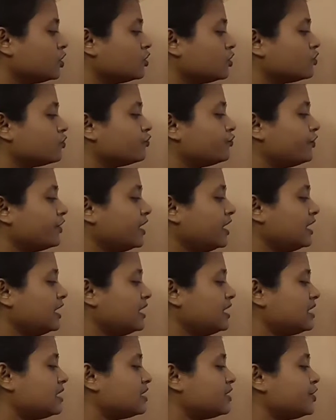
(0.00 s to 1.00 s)

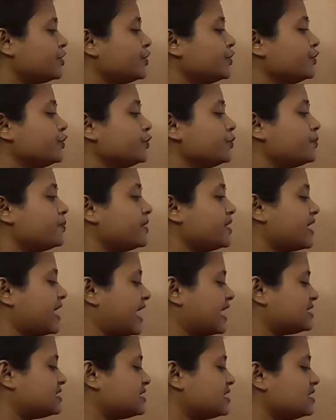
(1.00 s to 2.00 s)
Will you be
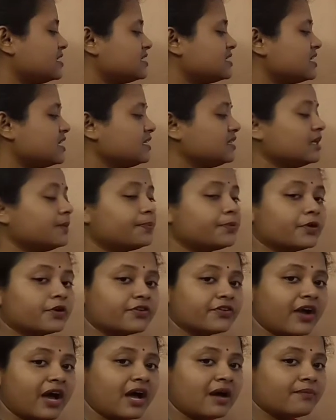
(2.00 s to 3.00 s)
attending the
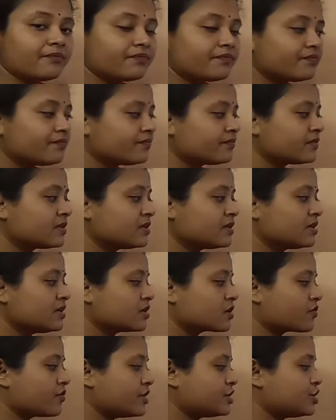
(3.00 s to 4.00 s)
program?
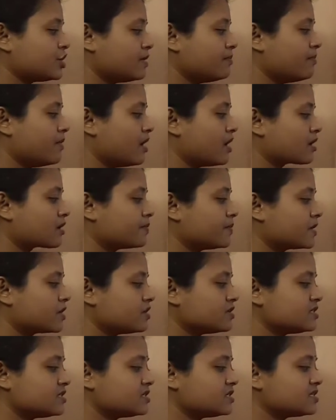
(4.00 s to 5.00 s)
Question mark,
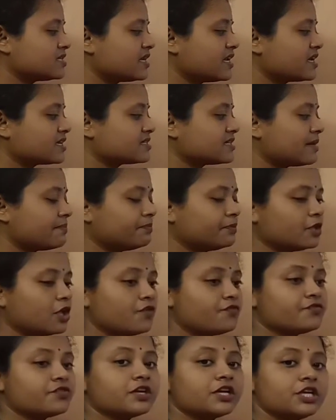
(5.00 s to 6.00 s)
because it is an example
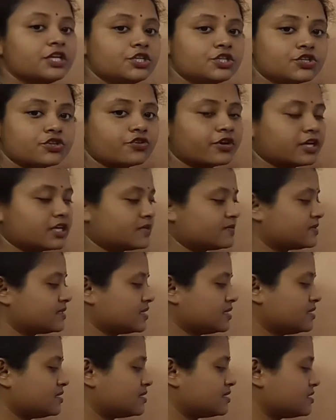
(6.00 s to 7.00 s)
of interrogative
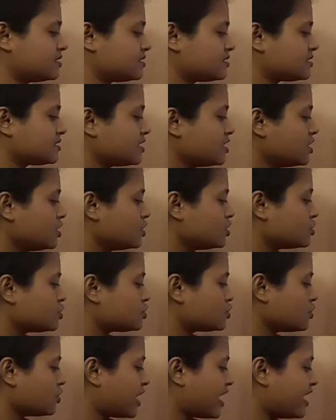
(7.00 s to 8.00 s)
sentence.
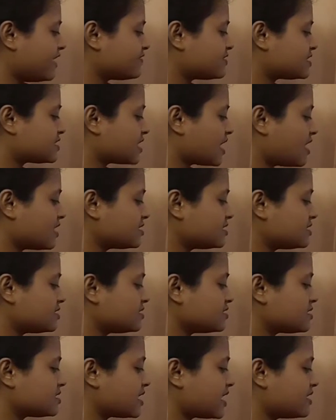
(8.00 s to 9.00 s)
So I have started
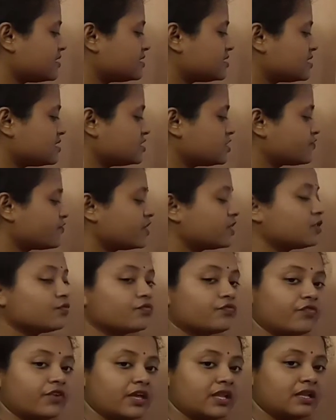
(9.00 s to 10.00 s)
the sentence with
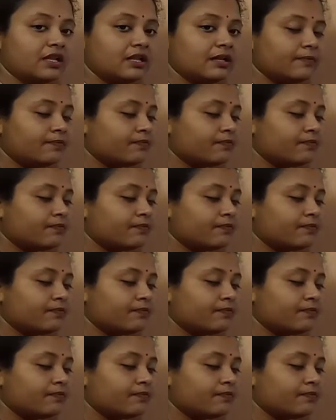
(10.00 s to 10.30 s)
will,